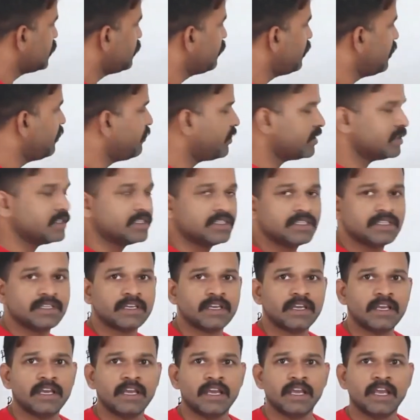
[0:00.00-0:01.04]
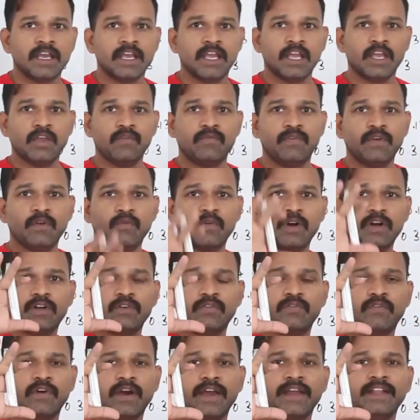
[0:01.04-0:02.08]
events. If you want to
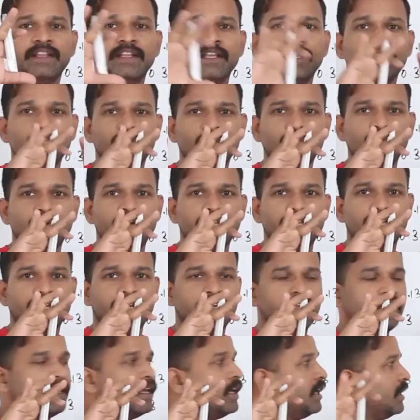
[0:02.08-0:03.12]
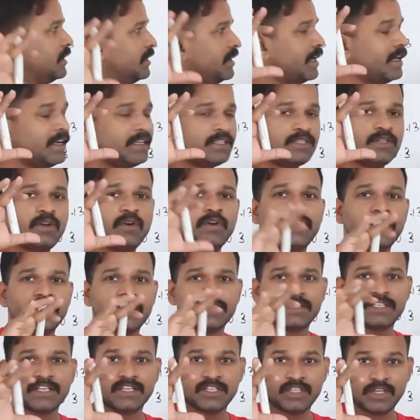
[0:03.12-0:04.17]
find the union, there is no
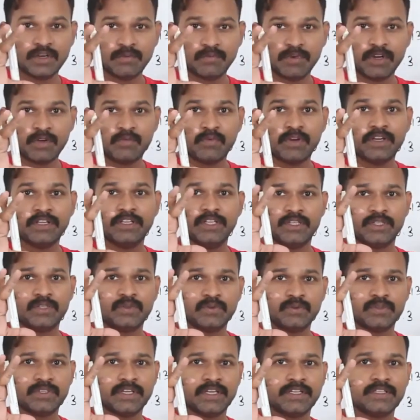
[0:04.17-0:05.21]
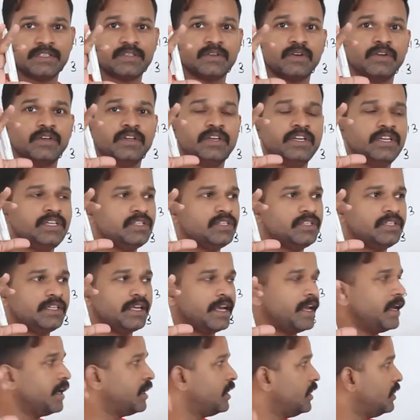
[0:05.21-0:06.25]
intersection between these two sets. So you need to
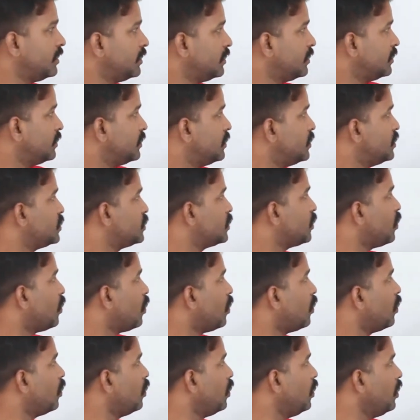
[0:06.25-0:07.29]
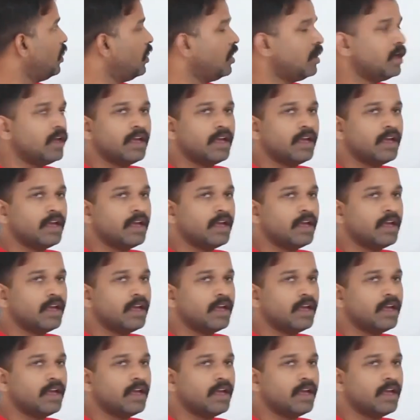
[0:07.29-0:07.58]
take this whole